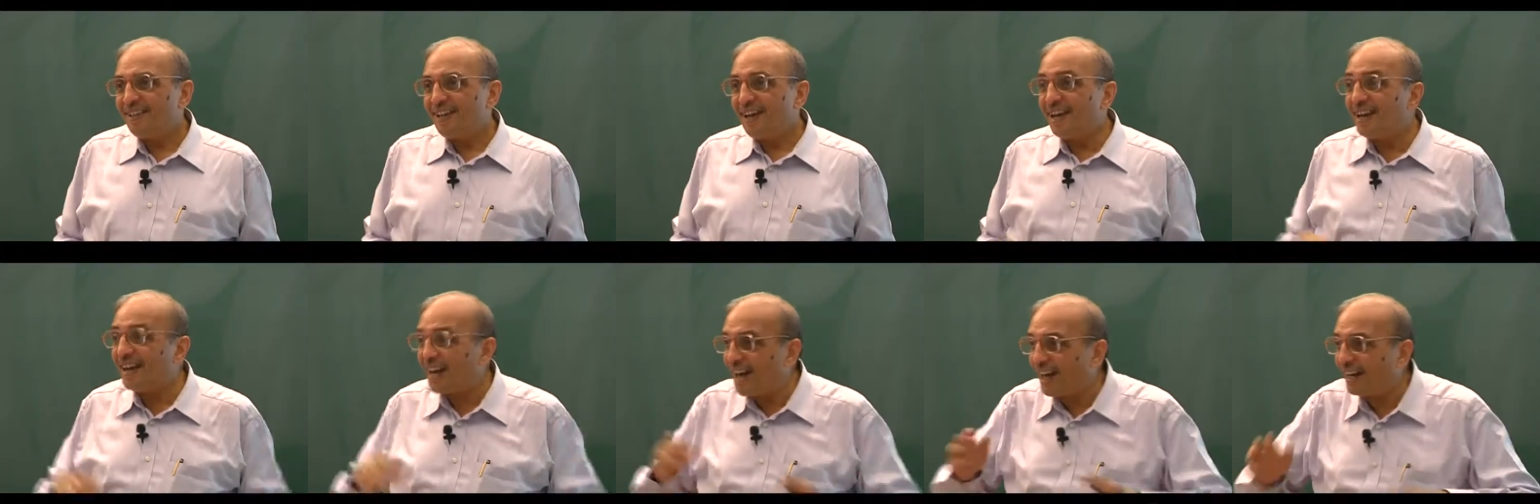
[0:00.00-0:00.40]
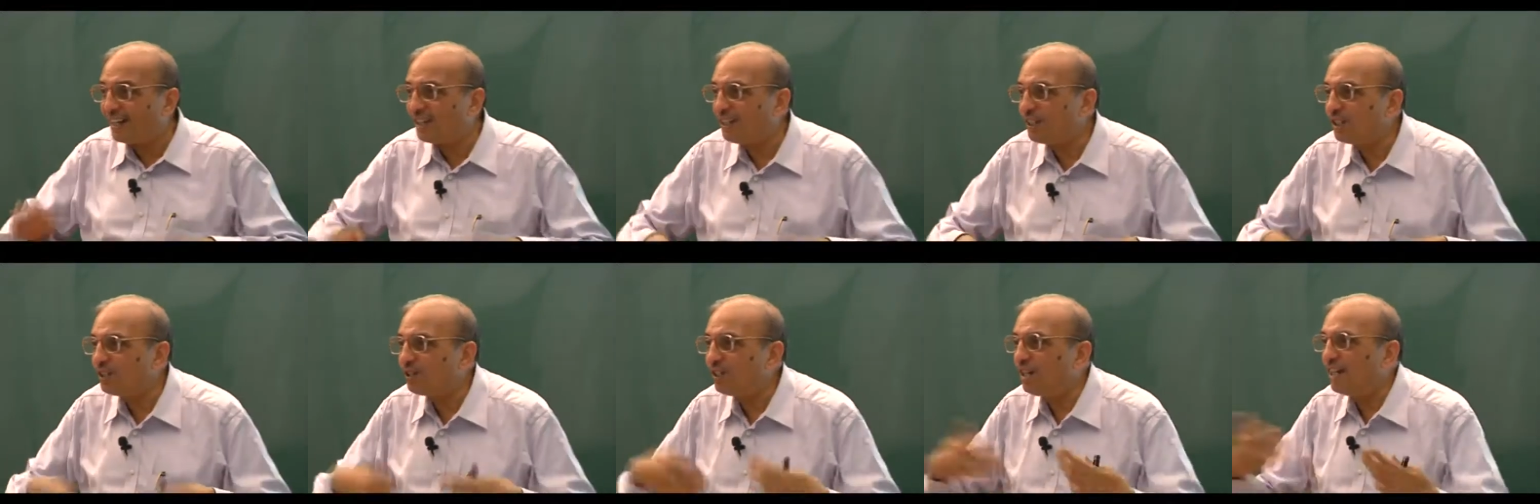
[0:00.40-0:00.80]
and
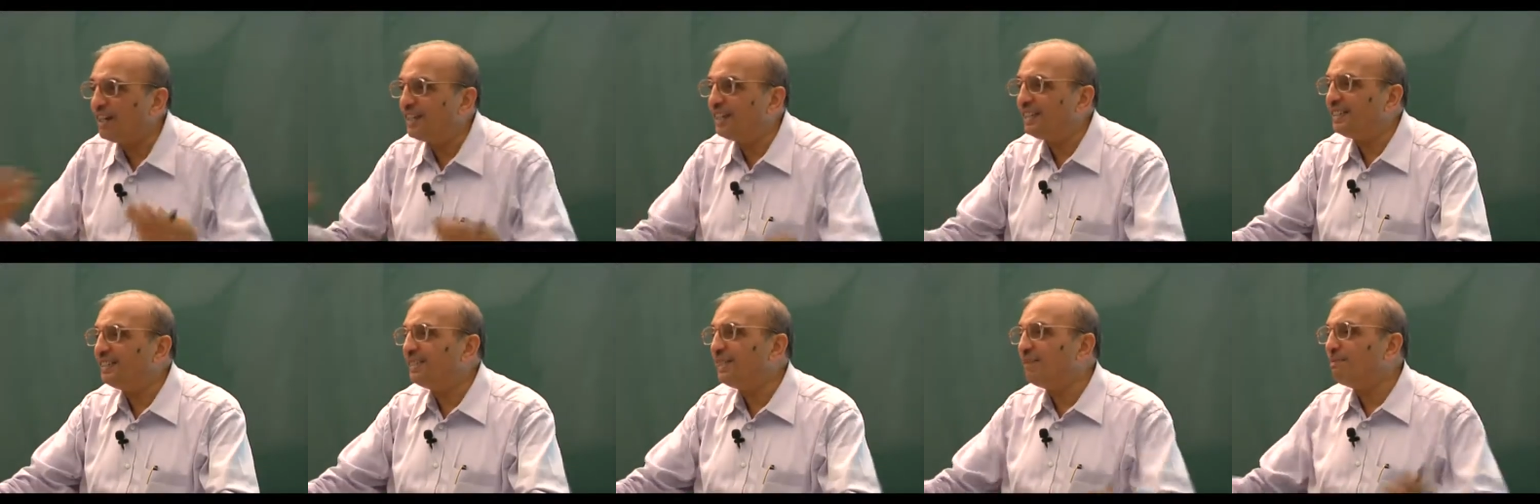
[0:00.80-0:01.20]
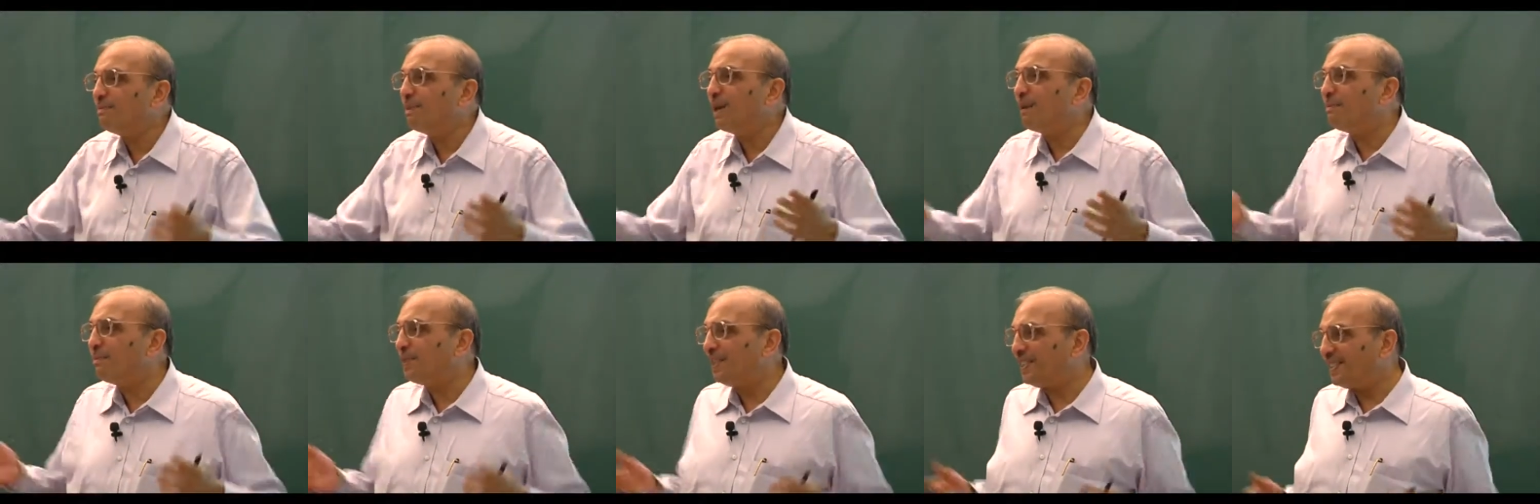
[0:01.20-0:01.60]
articulating them
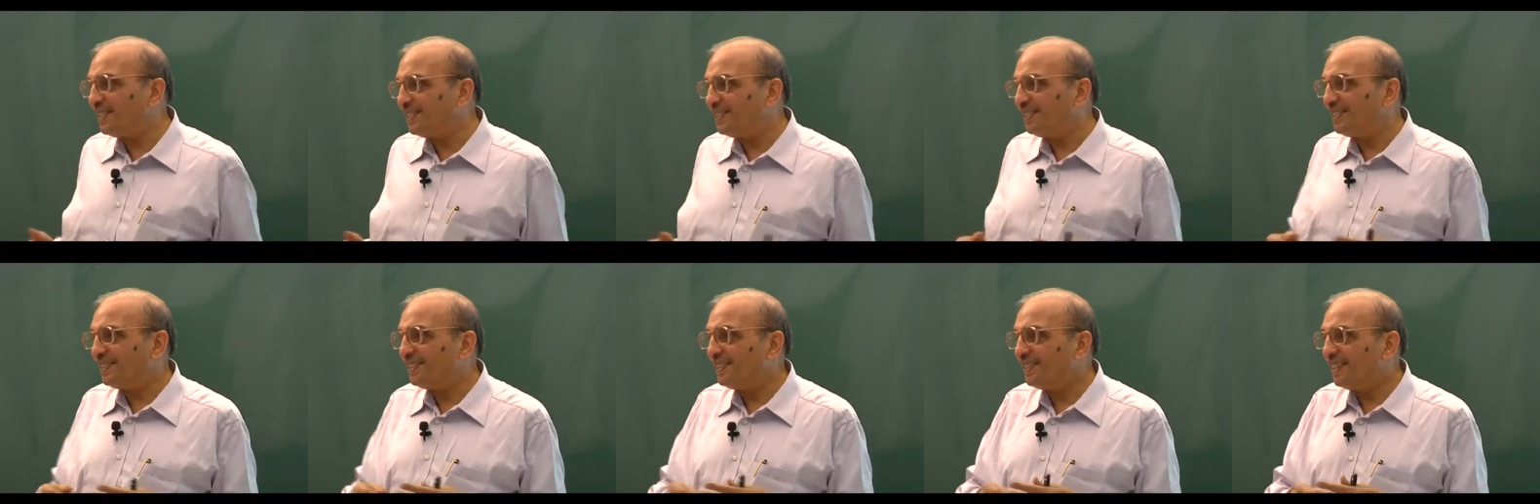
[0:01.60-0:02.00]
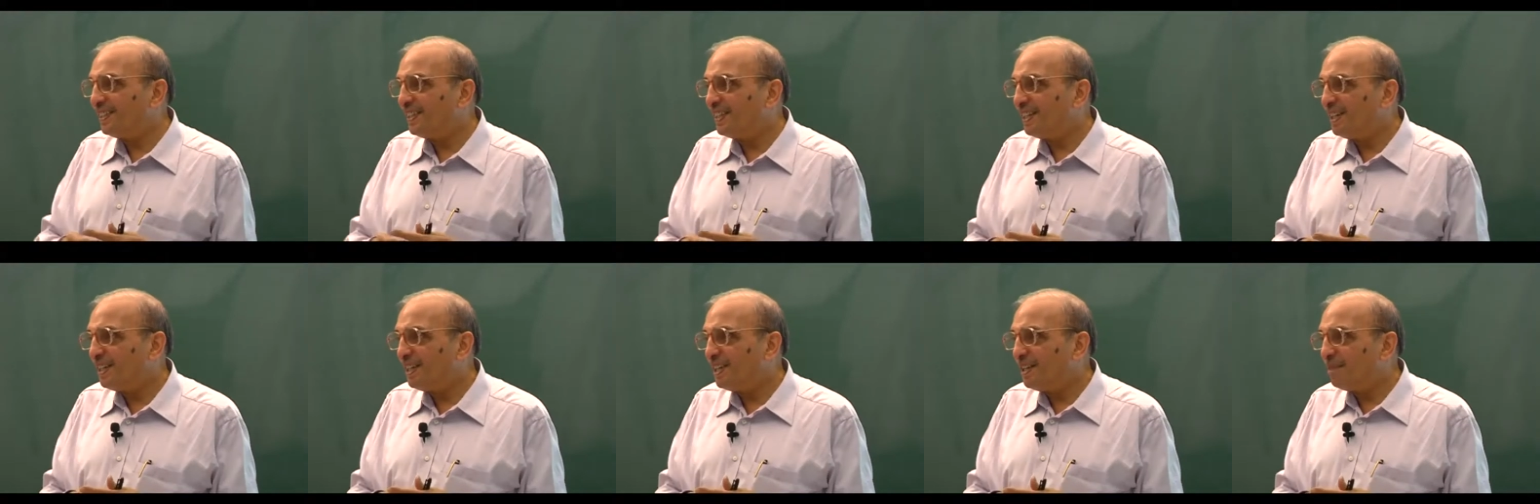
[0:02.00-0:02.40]
properly,
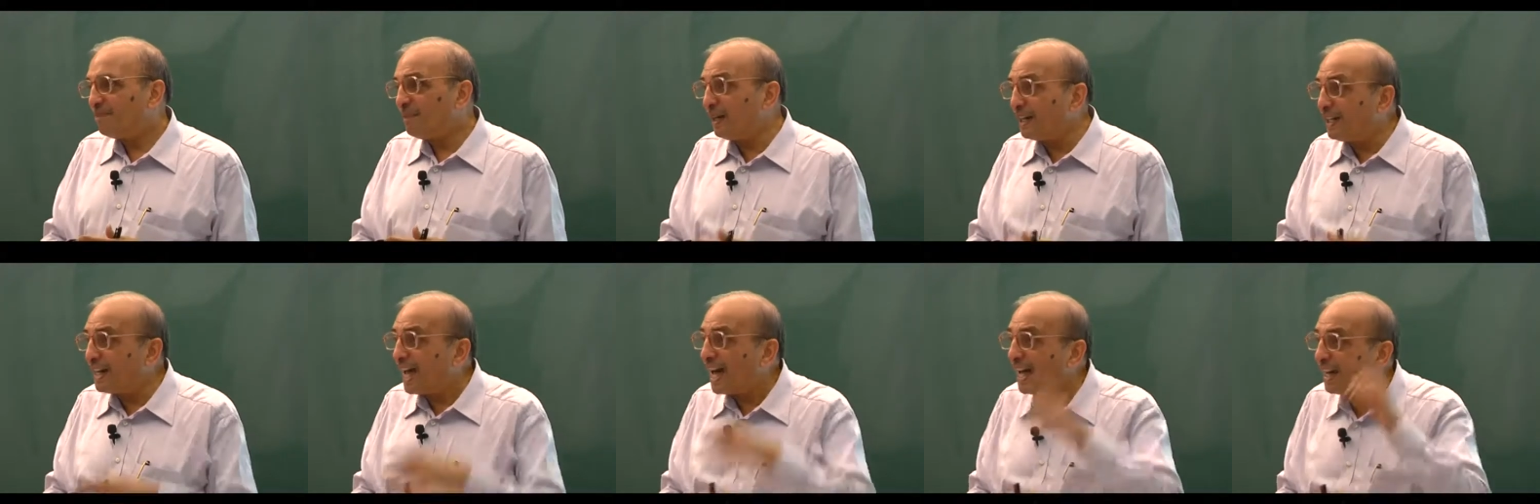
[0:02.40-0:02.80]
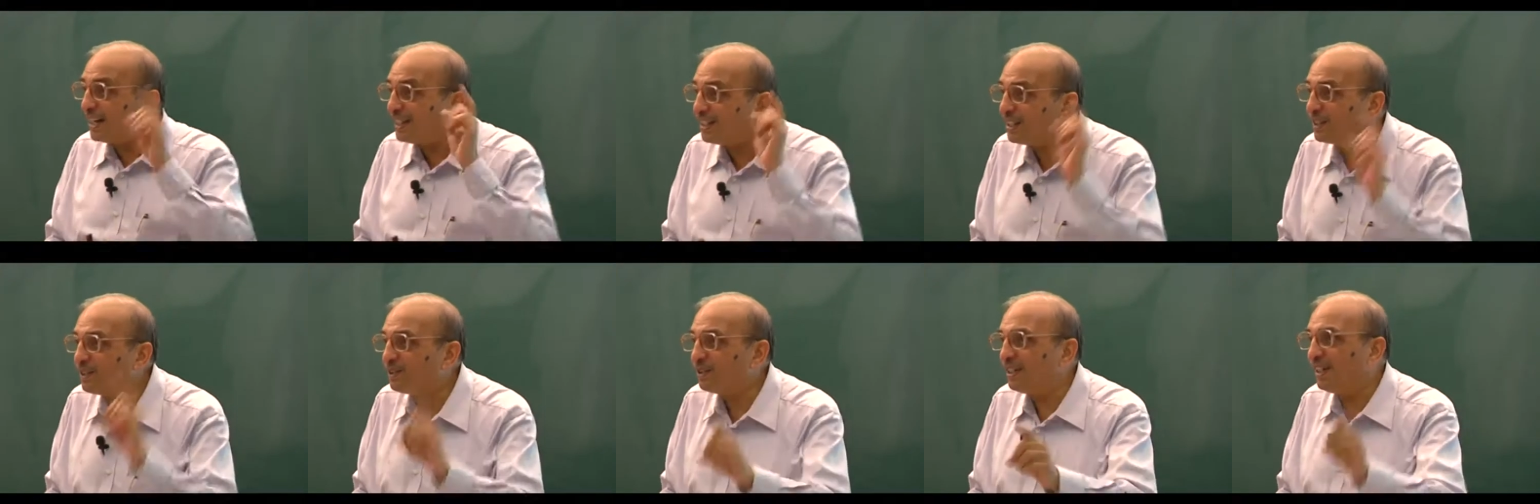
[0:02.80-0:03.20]
but
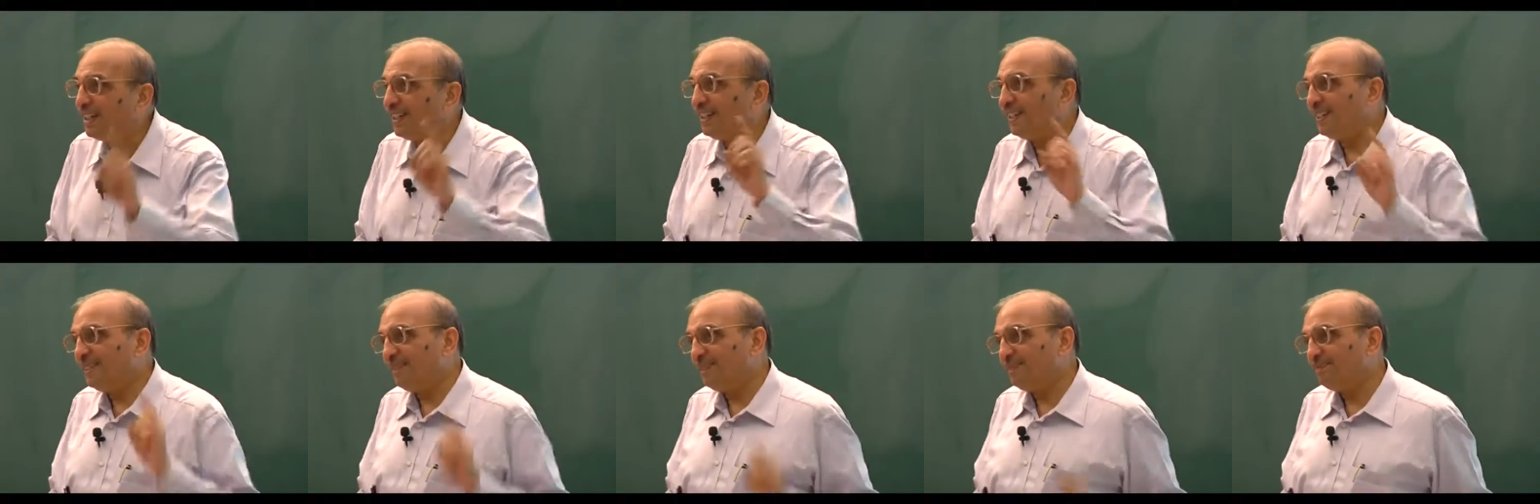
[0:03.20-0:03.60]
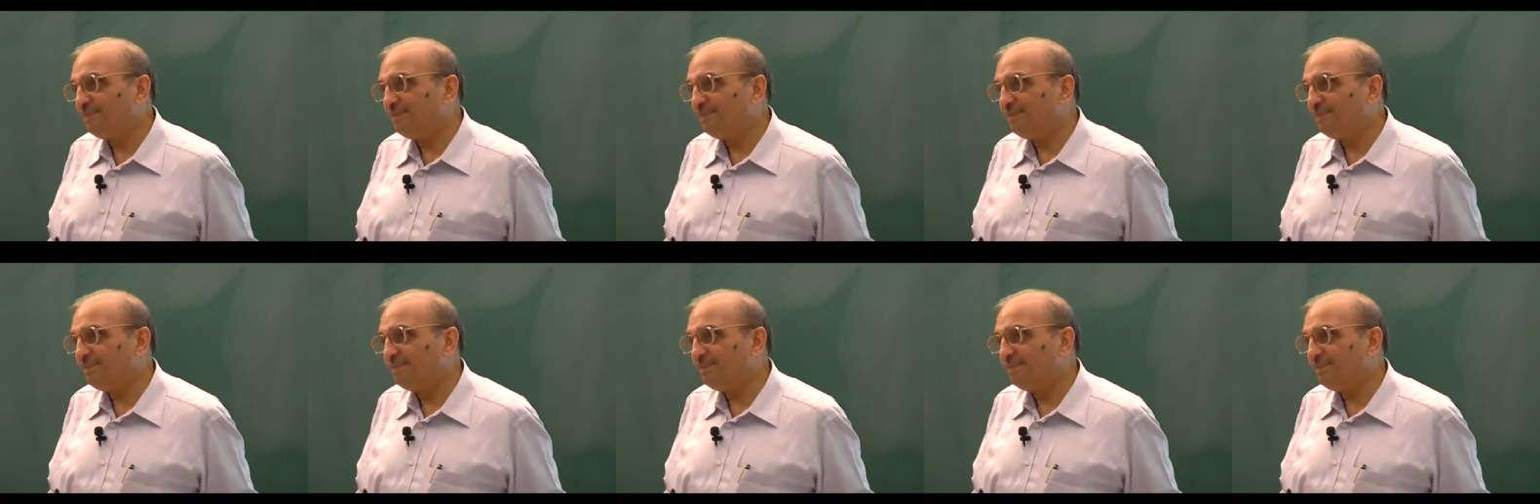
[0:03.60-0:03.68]
articulating.